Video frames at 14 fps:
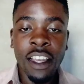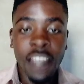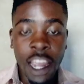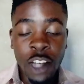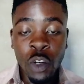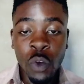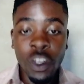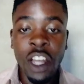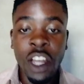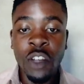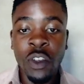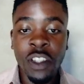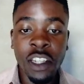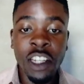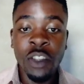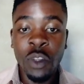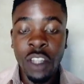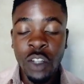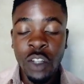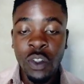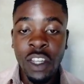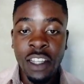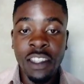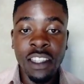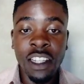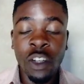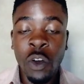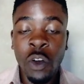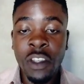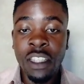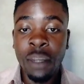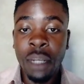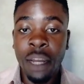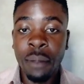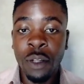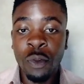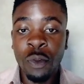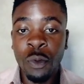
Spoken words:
Kindly look at your screen so that you can see concept number